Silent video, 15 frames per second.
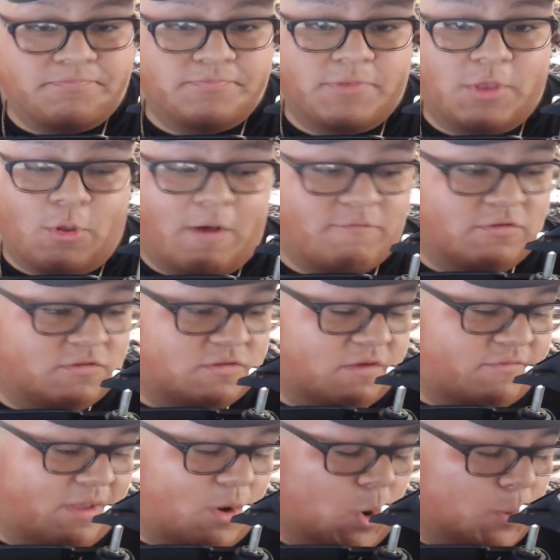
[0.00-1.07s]
A lot of fun stuff.
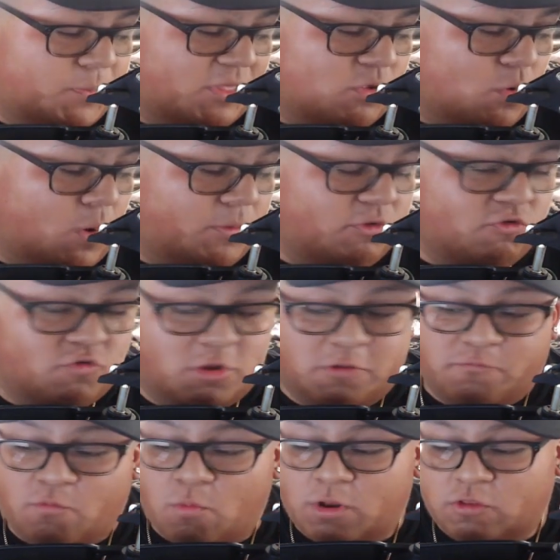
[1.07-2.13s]
I hope that you all enjoyed it
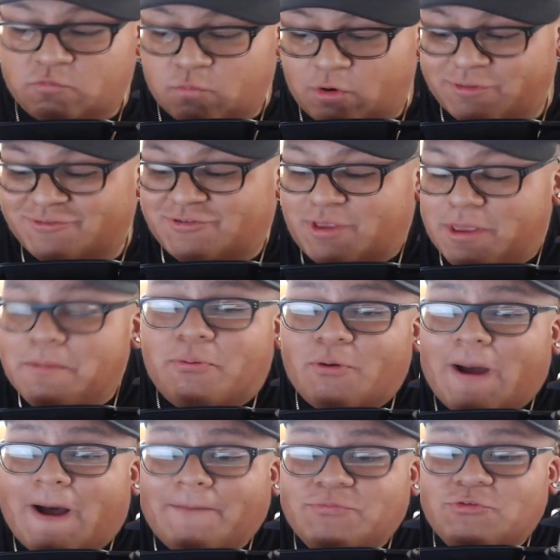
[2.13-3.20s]
for what it's worth. This
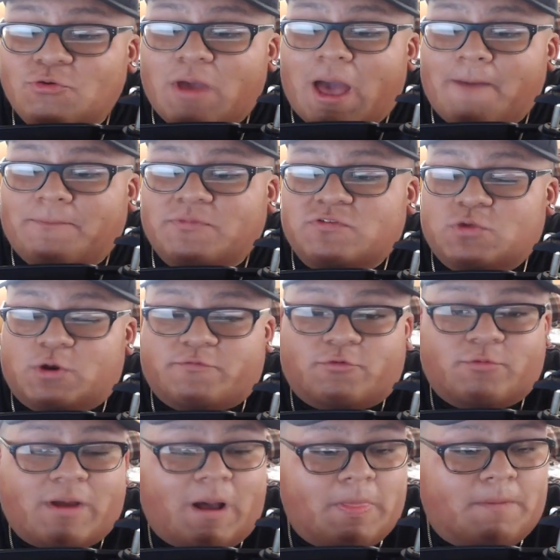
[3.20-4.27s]
impromptu episode of
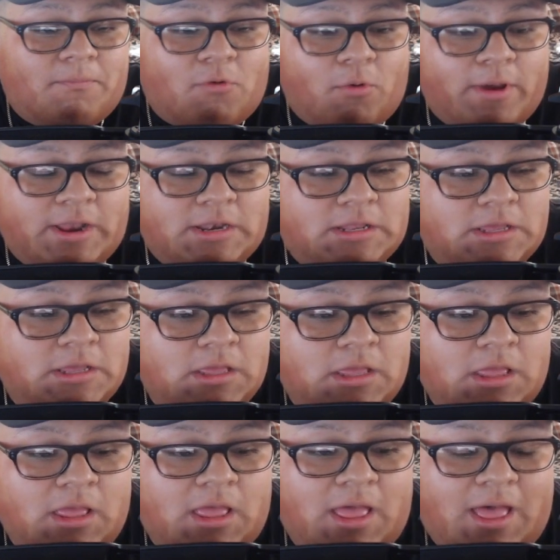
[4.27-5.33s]
Around the Point.
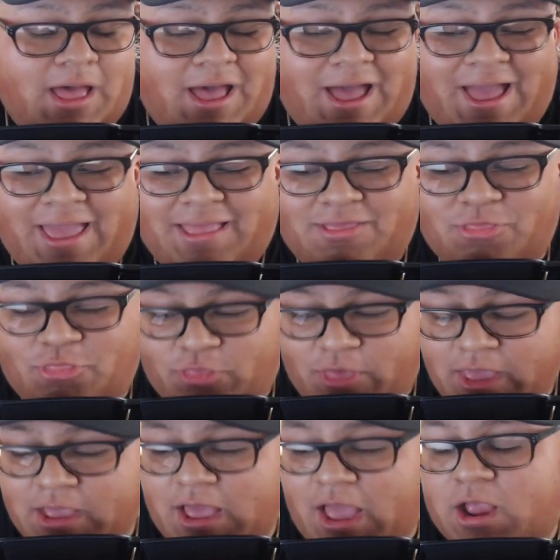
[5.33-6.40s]
I
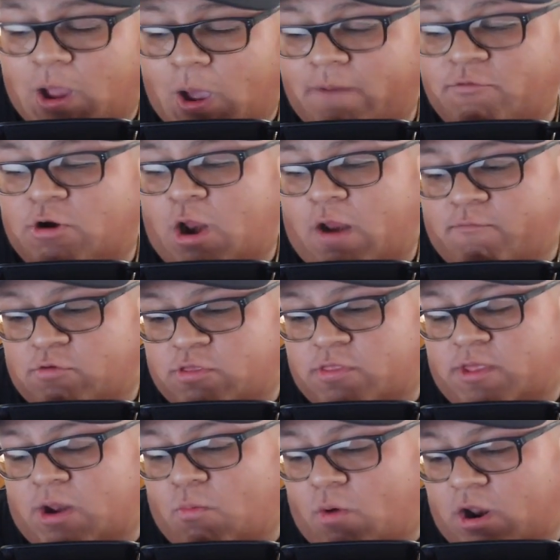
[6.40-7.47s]
think I covered everything
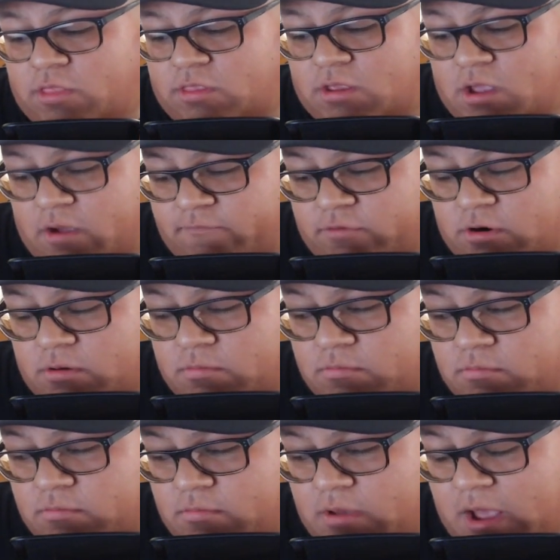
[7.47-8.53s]
that I wanted to cover.
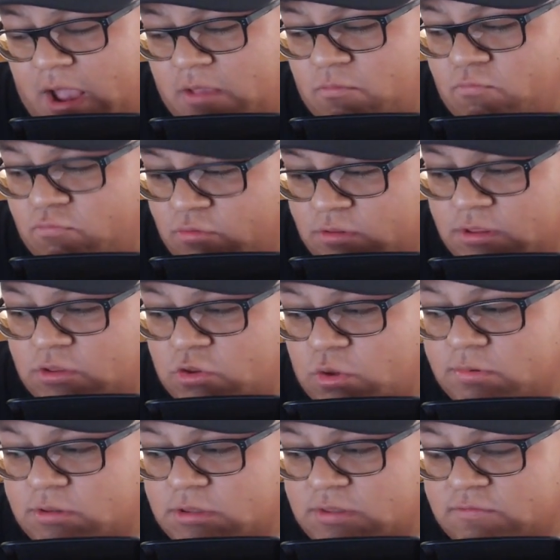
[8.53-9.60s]
I really do
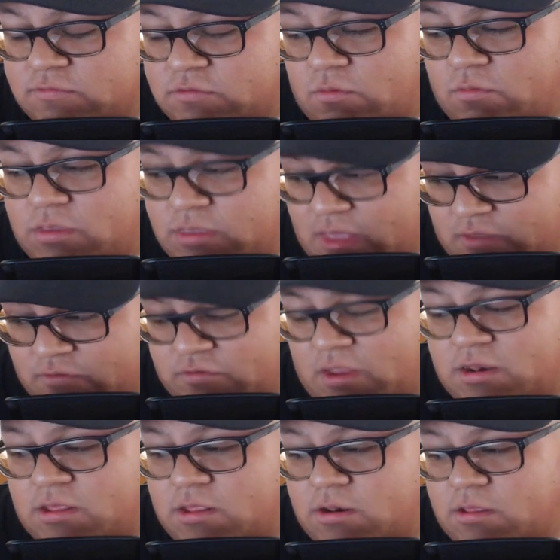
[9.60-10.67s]
believe so. Yes, I
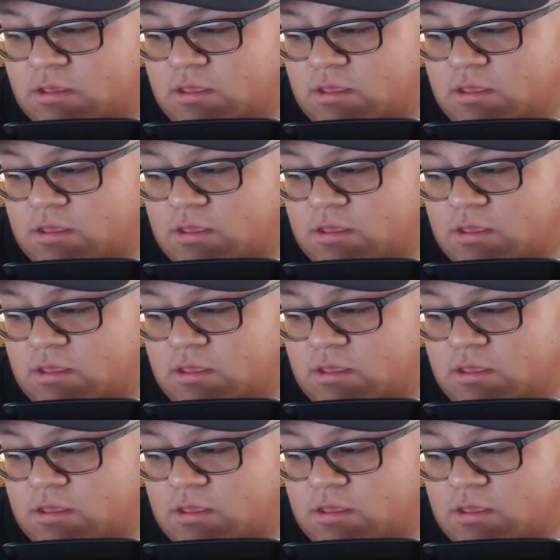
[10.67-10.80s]
did.